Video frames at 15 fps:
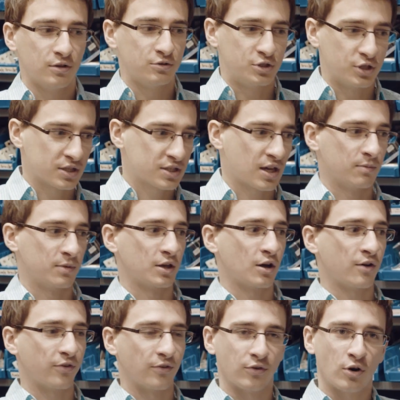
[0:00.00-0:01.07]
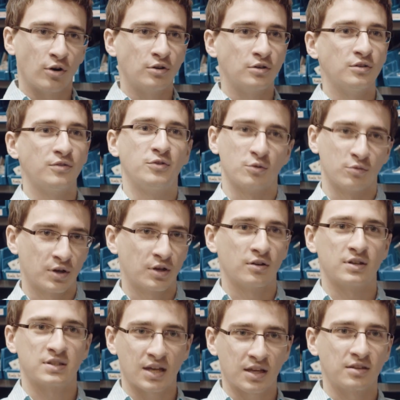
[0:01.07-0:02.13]
just coming off of all of your
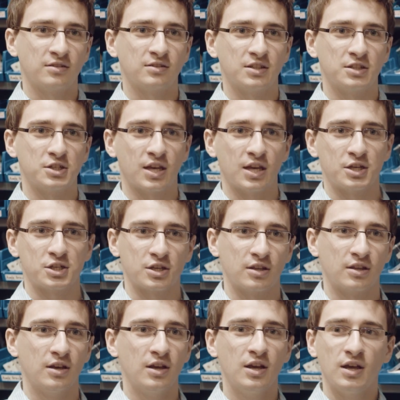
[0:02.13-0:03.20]
rigorous technical education,